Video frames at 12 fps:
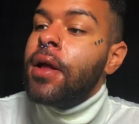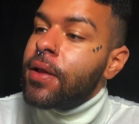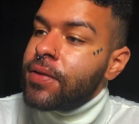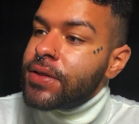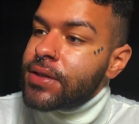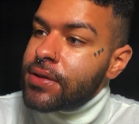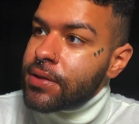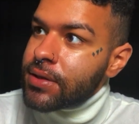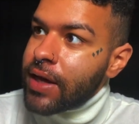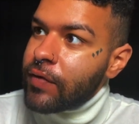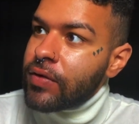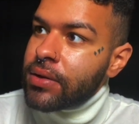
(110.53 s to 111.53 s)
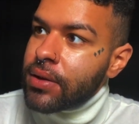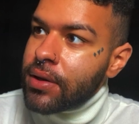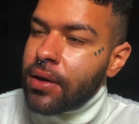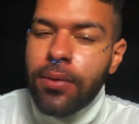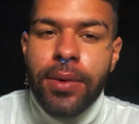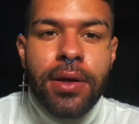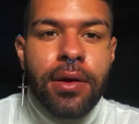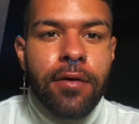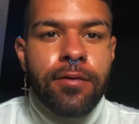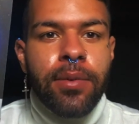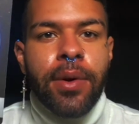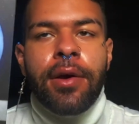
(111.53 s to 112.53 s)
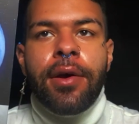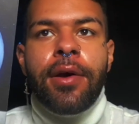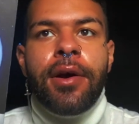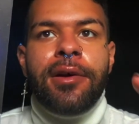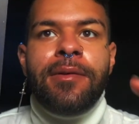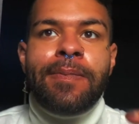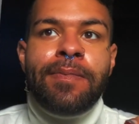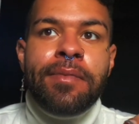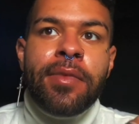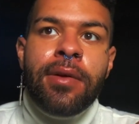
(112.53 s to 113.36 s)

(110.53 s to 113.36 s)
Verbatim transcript: this is definitely a week of where um,